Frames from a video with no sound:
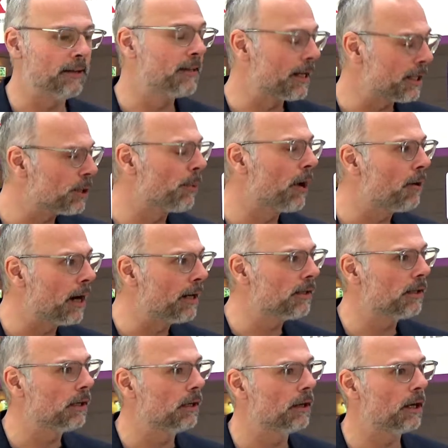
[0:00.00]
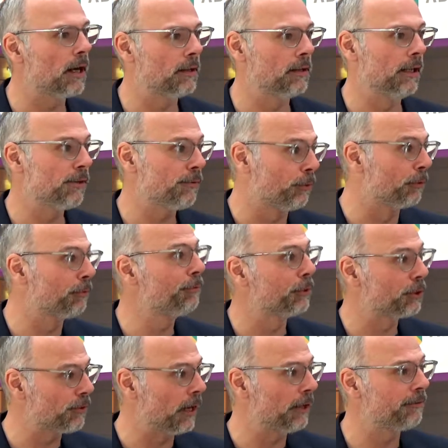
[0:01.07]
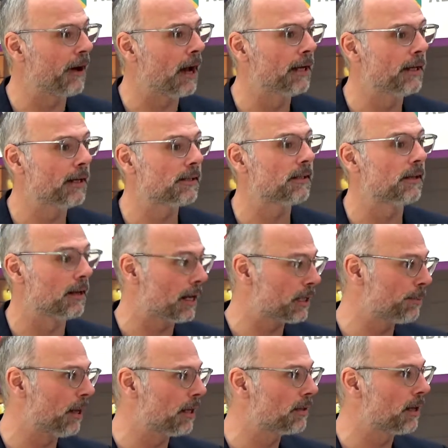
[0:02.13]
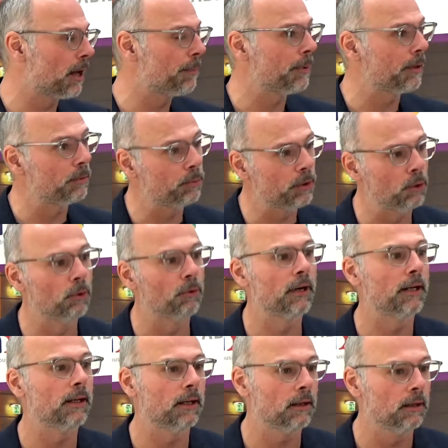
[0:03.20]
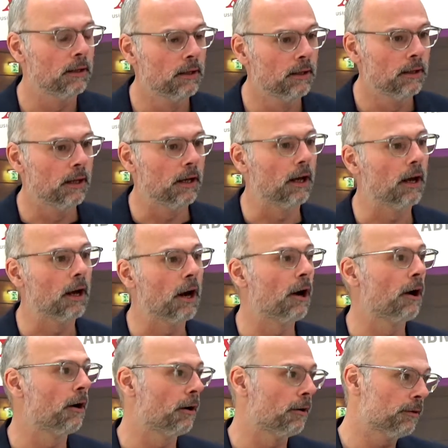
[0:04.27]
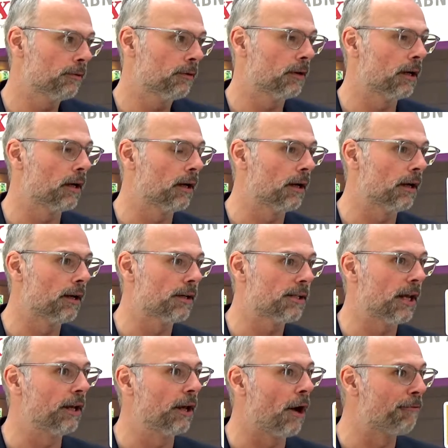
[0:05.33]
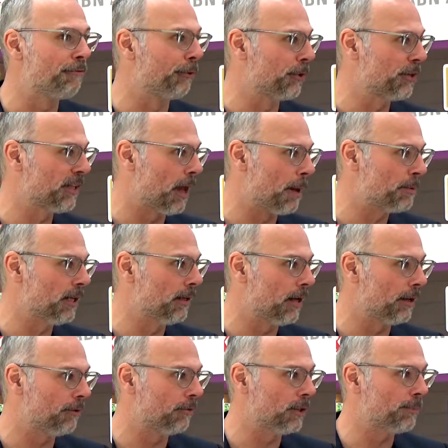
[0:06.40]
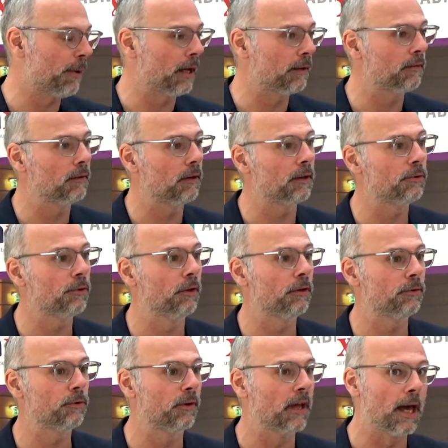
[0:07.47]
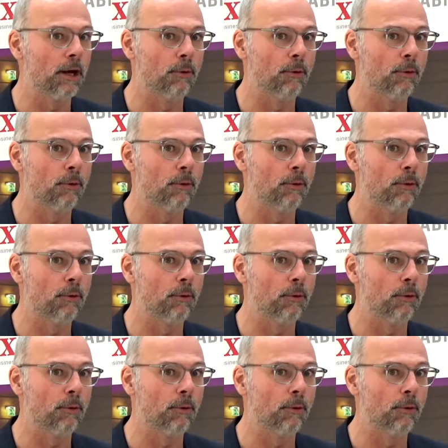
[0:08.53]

that is where I see, at least for trade finance, the next big step, and we already are setting our first steps in that respect together